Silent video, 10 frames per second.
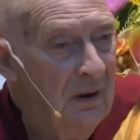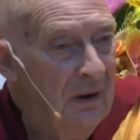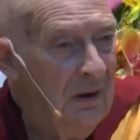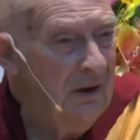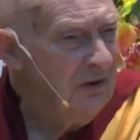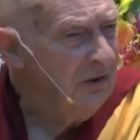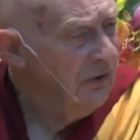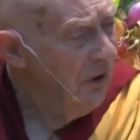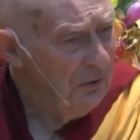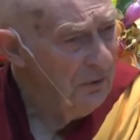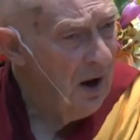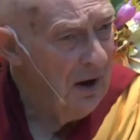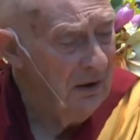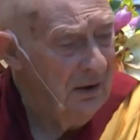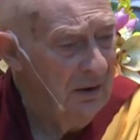it's just not right
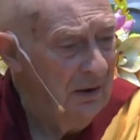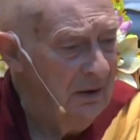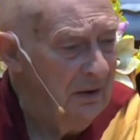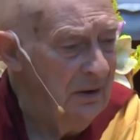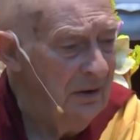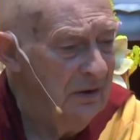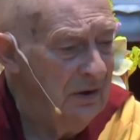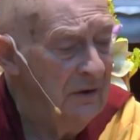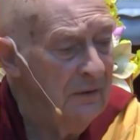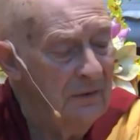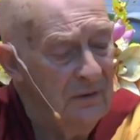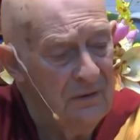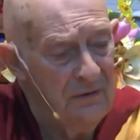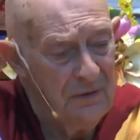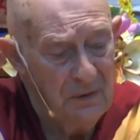to give
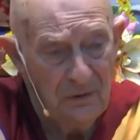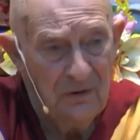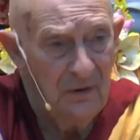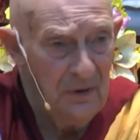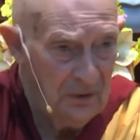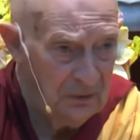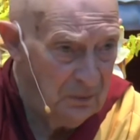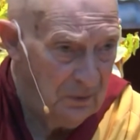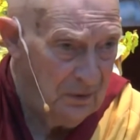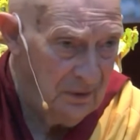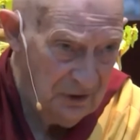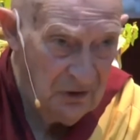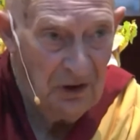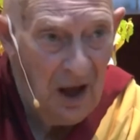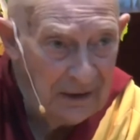food to those you
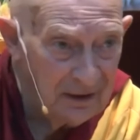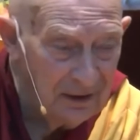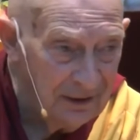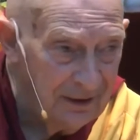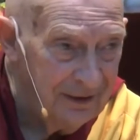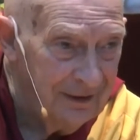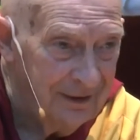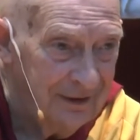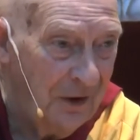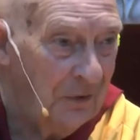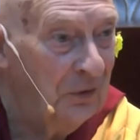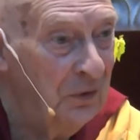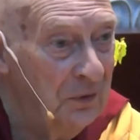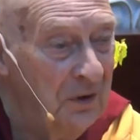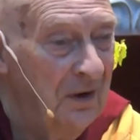like, those
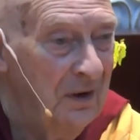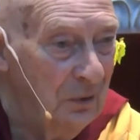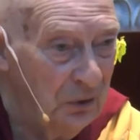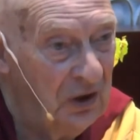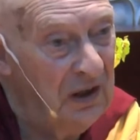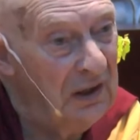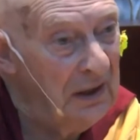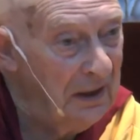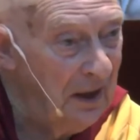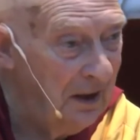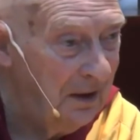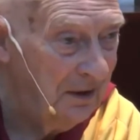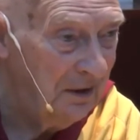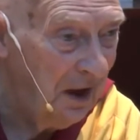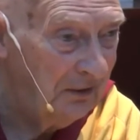who look cleaner,
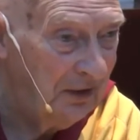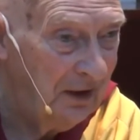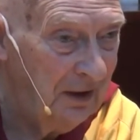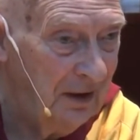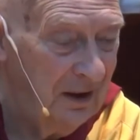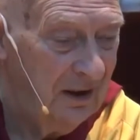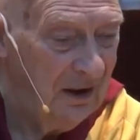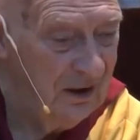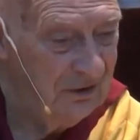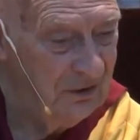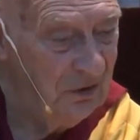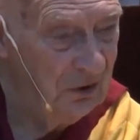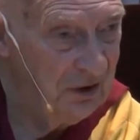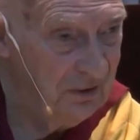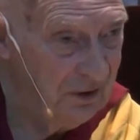nicer, and to
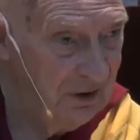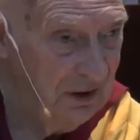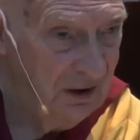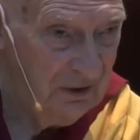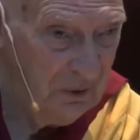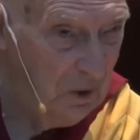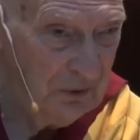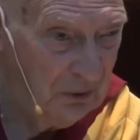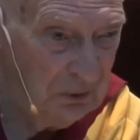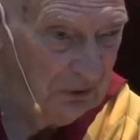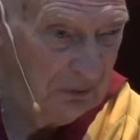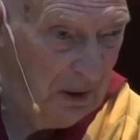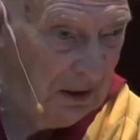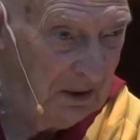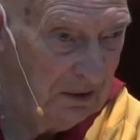not give it to the ones who look
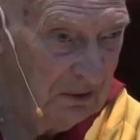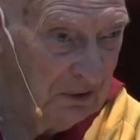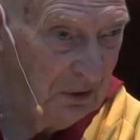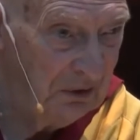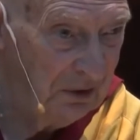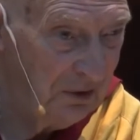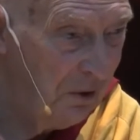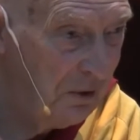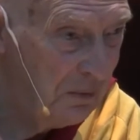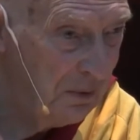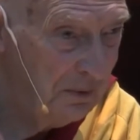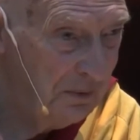smelly and dirty and horrible.